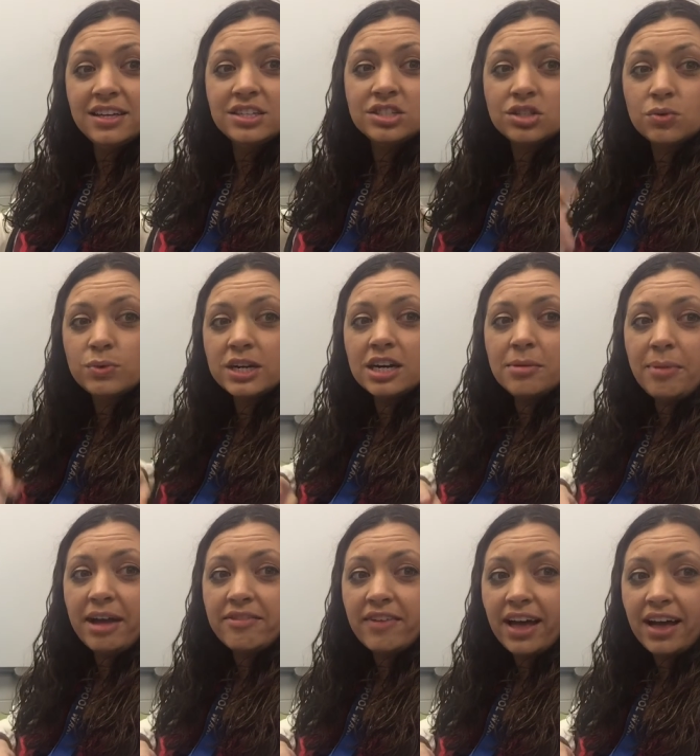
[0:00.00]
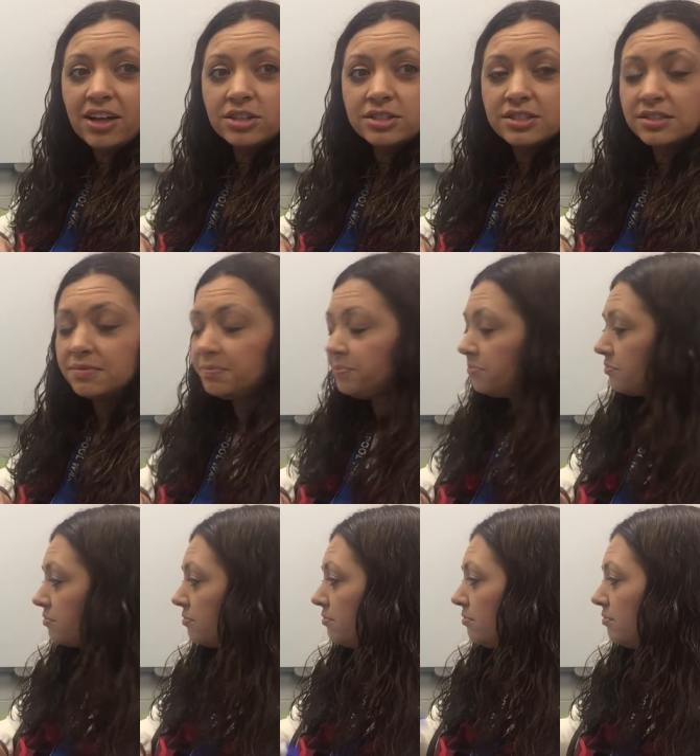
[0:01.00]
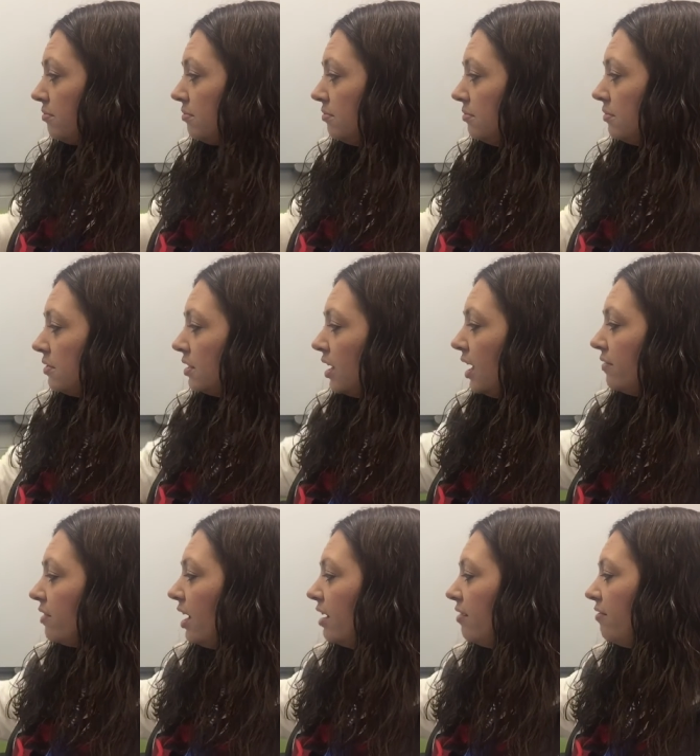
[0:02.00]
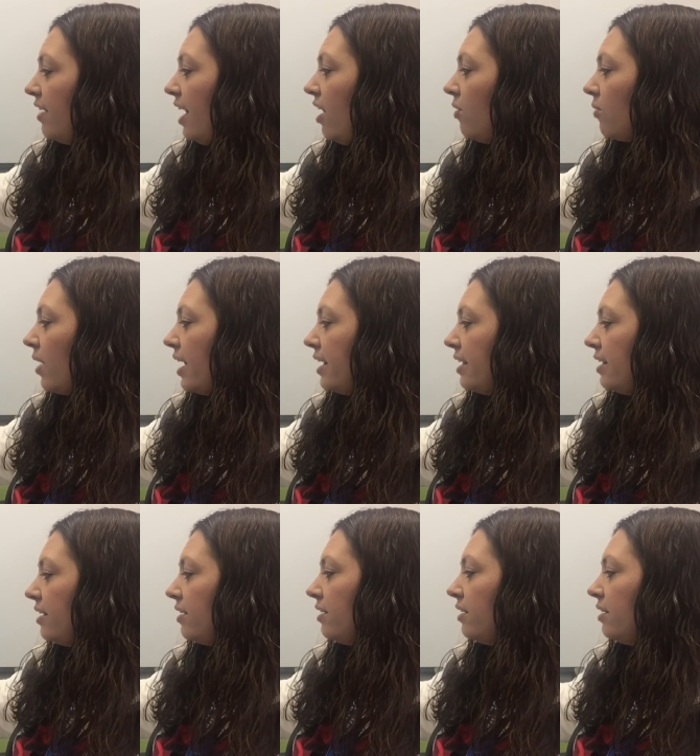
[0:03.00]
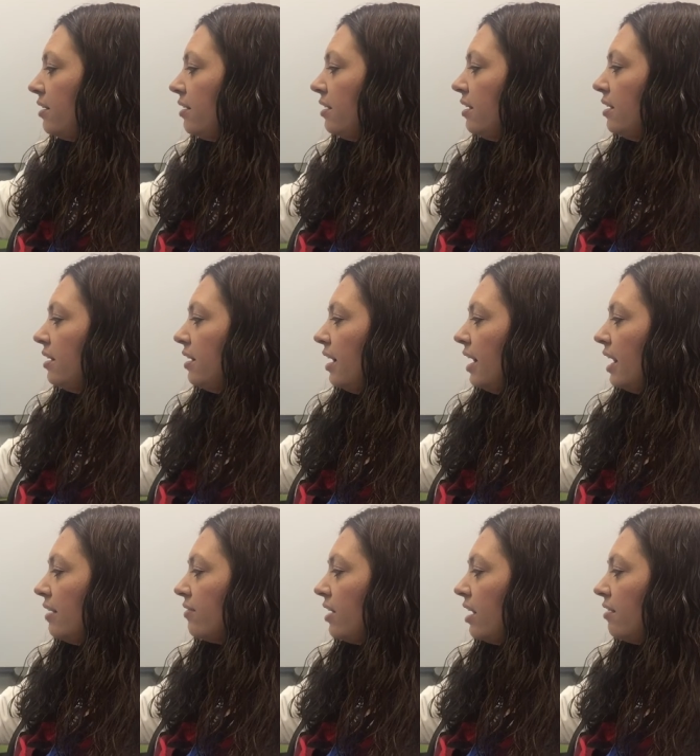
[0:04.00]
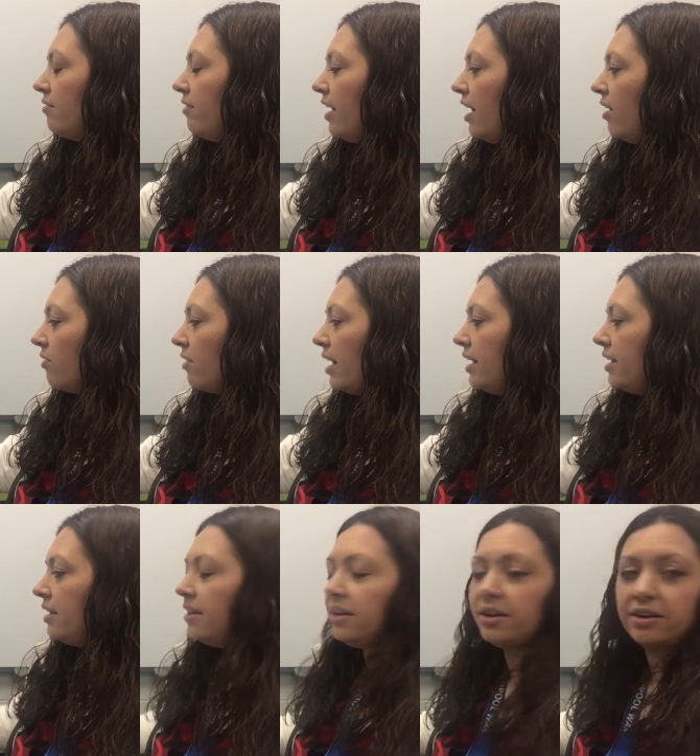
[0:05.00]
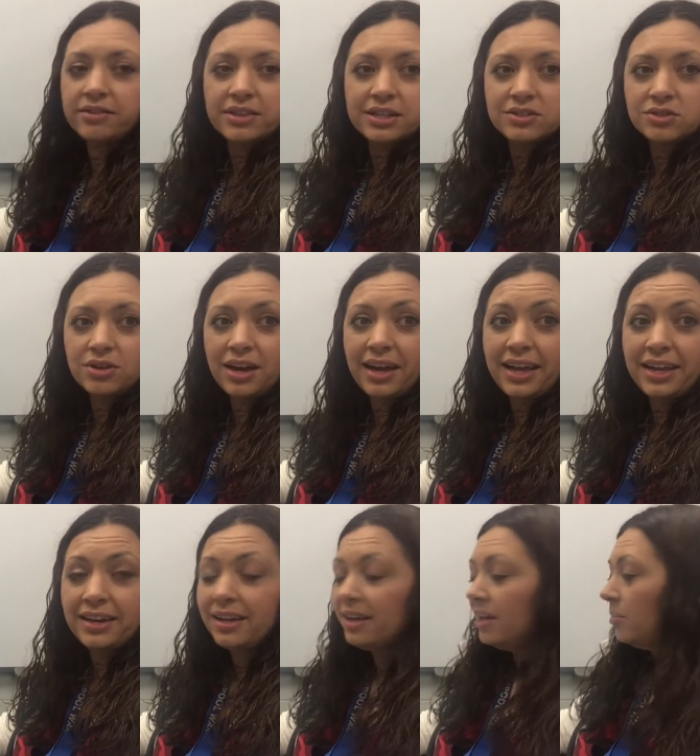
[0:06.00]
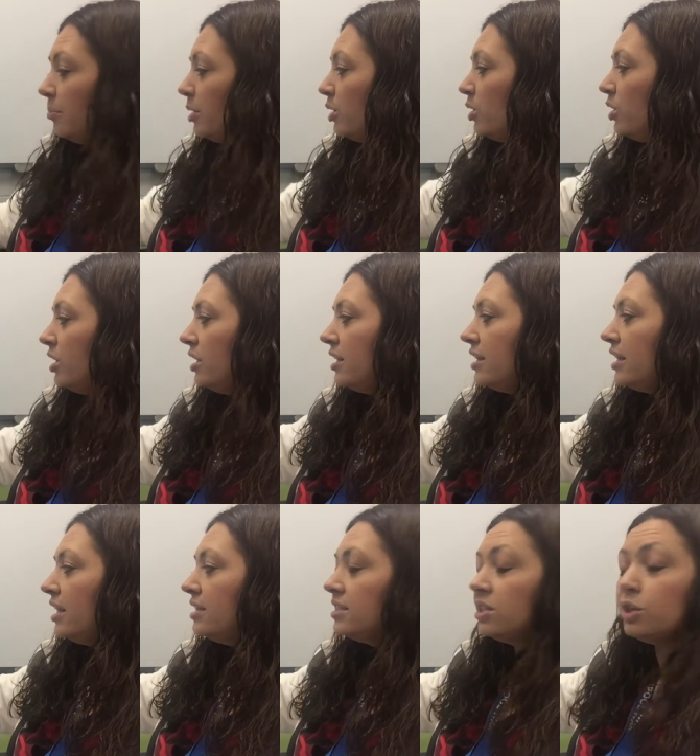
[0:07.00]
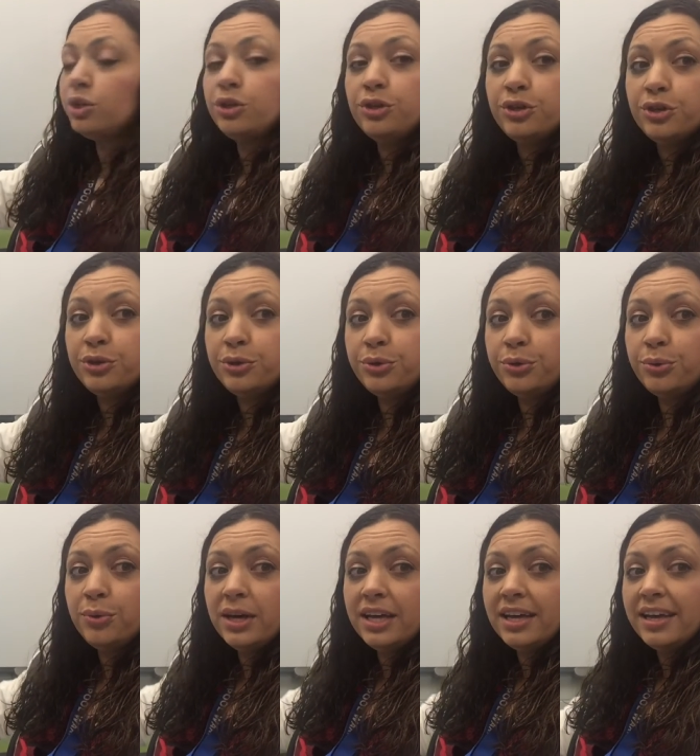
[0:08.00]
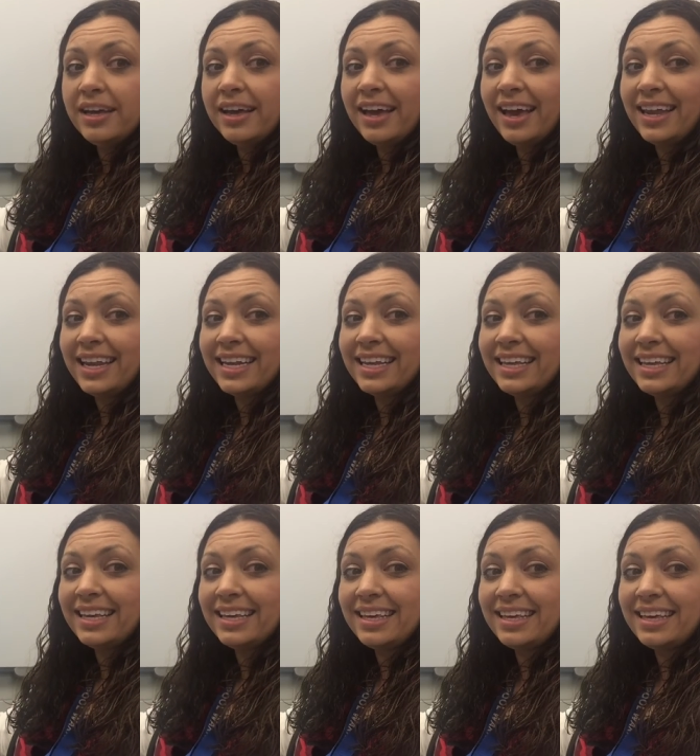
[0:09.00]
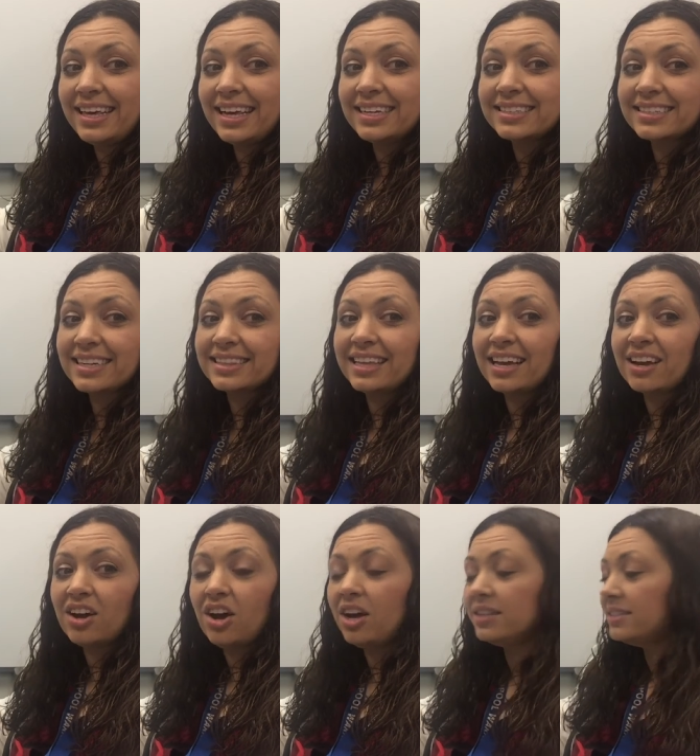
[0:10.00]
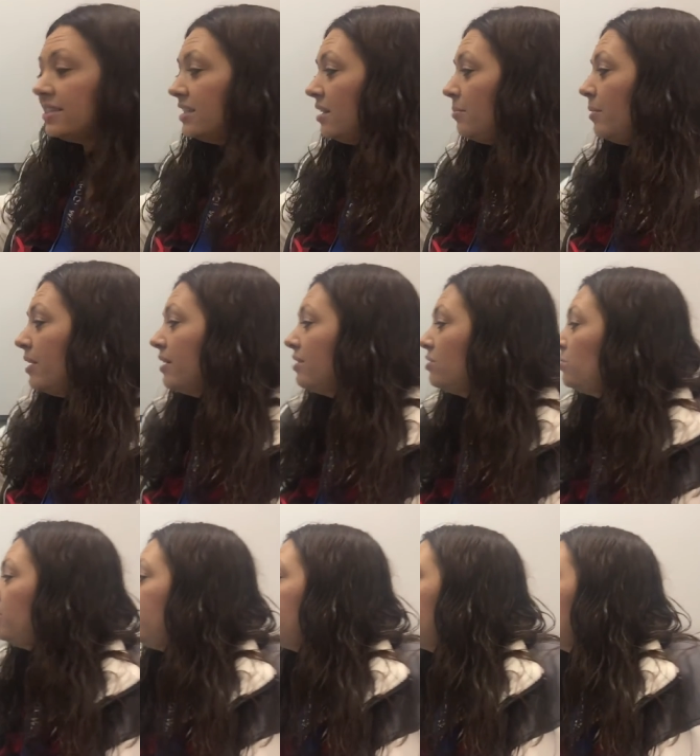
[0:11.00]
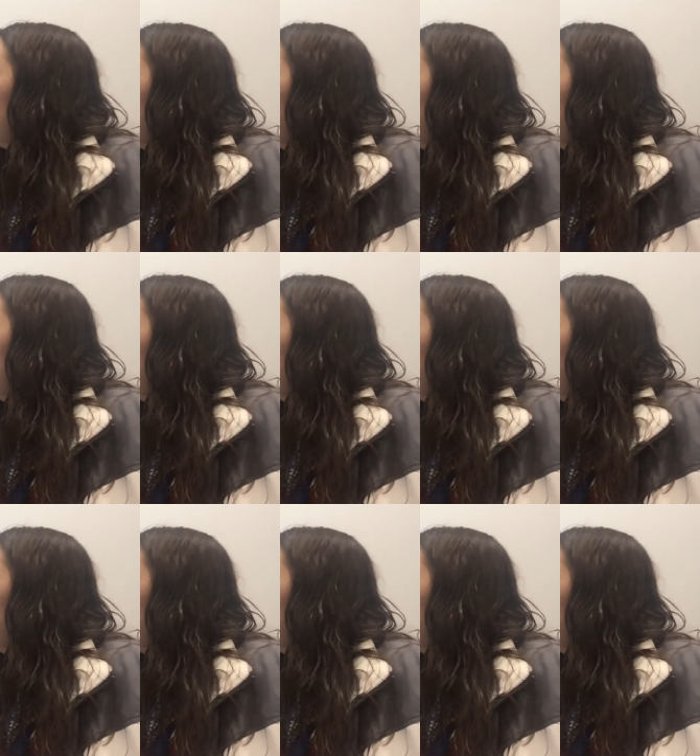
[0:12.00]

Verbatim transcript: So where are my vowels? I've got a vowel right here, and I've got a vowel right here. That's right. But look, it's a U and an E, and it's got that consonant between it.